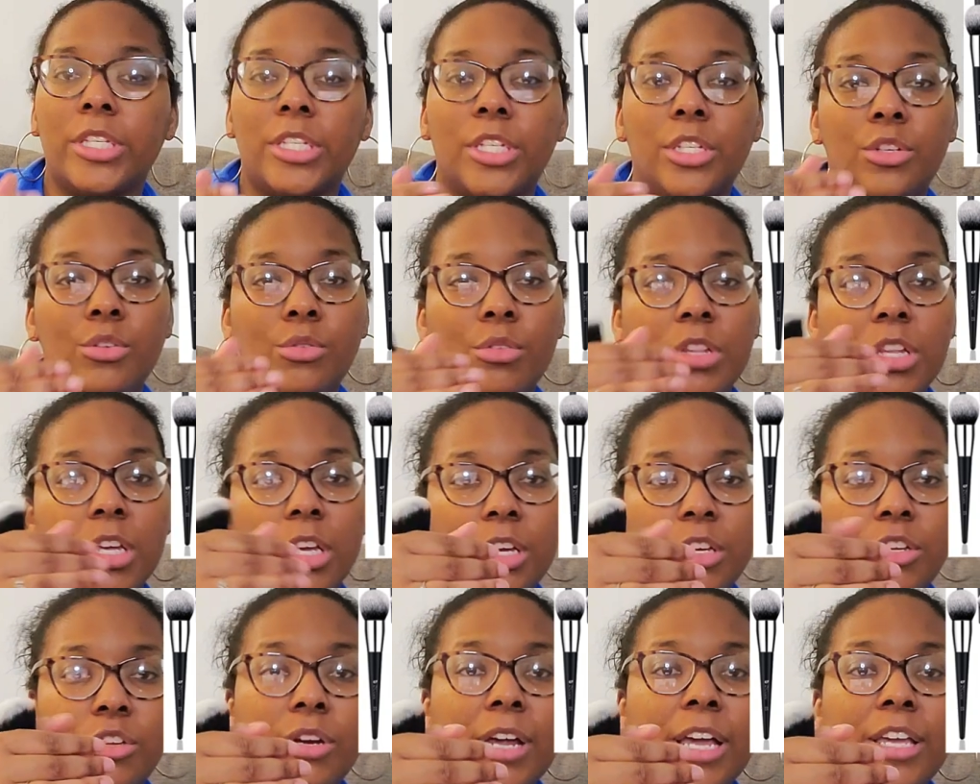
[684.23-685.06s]
to do
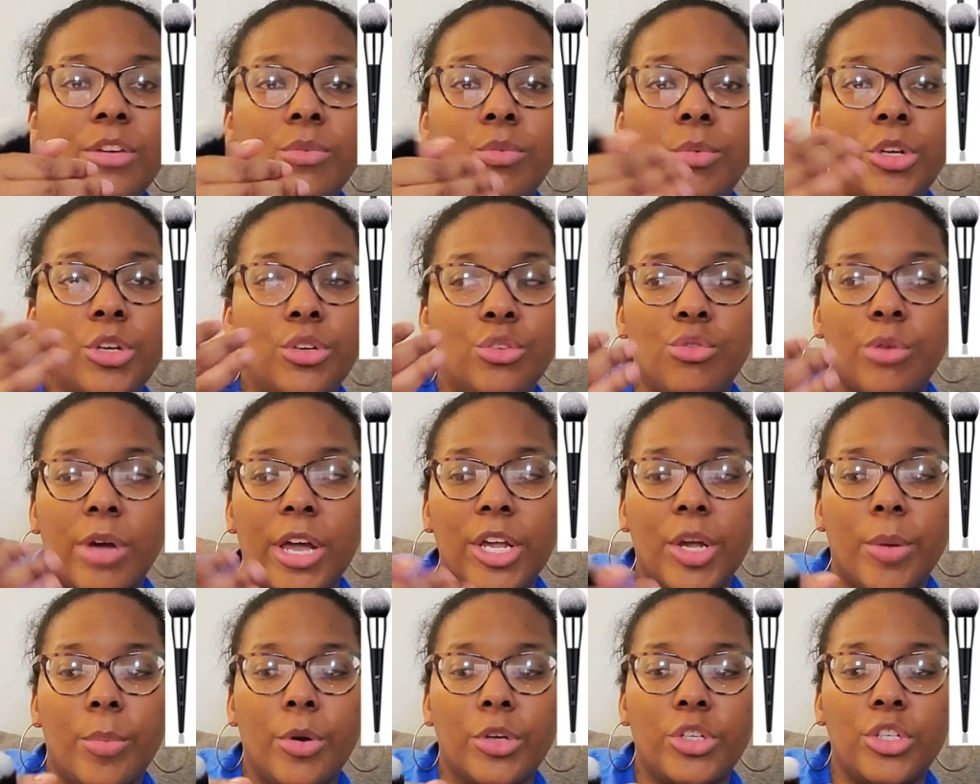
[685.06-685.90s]
the, you know, when you're drying
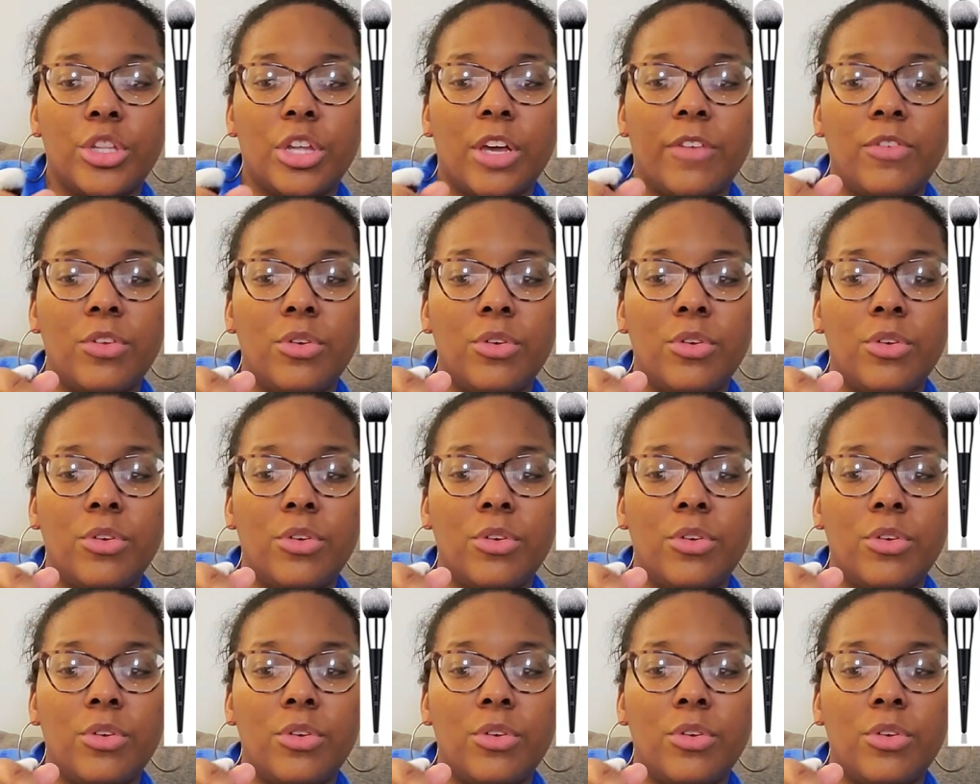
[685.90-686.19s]
your brushes off,